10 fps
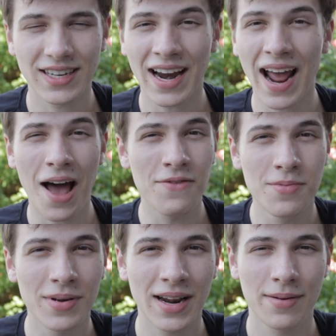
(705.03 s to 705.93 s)
and I
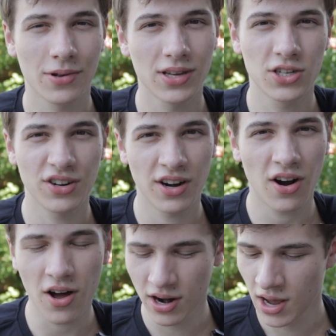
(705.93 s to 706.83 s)
haven't been able to turn it
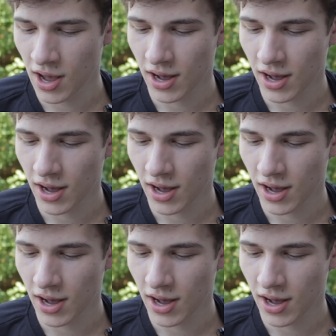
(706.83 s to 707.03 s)
on.